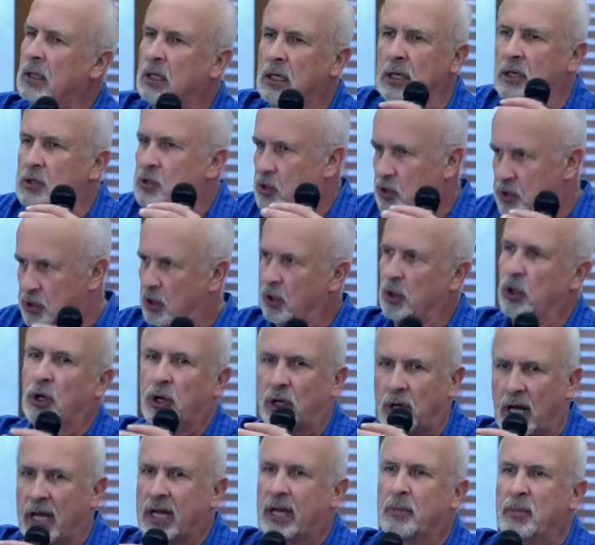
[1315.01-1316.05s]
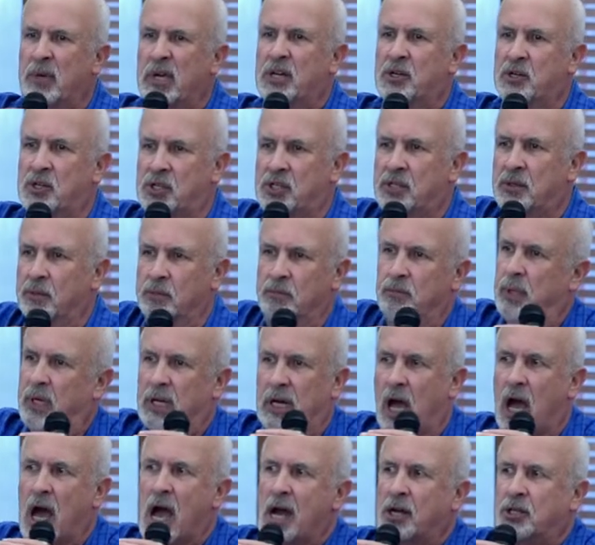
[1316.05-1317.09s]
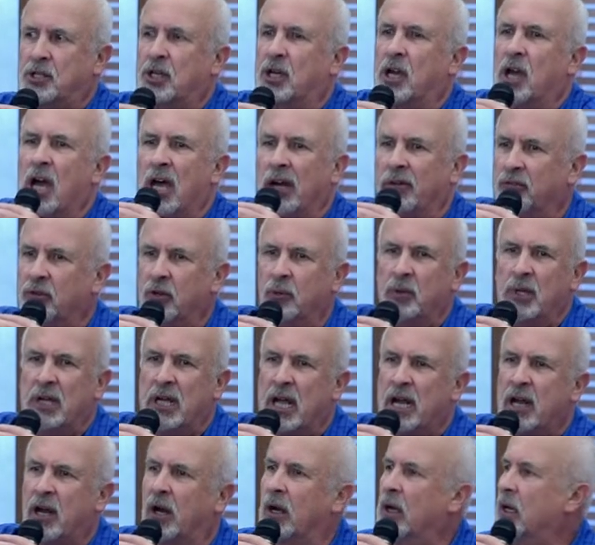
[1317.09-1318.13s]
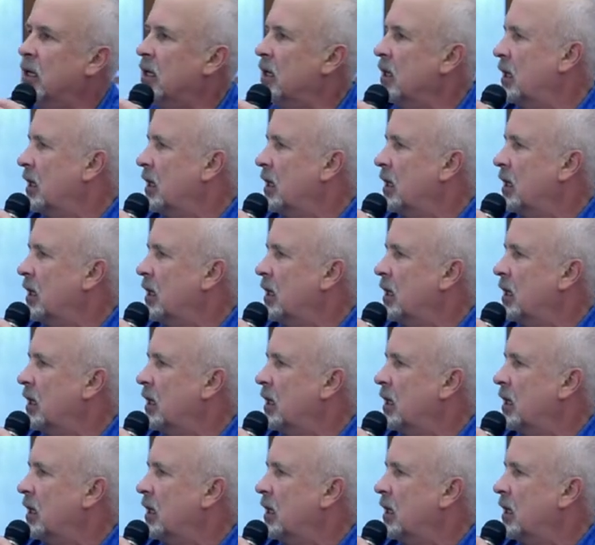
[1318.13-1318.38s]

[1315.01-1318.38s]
It just looked like a big, big octagon from the air.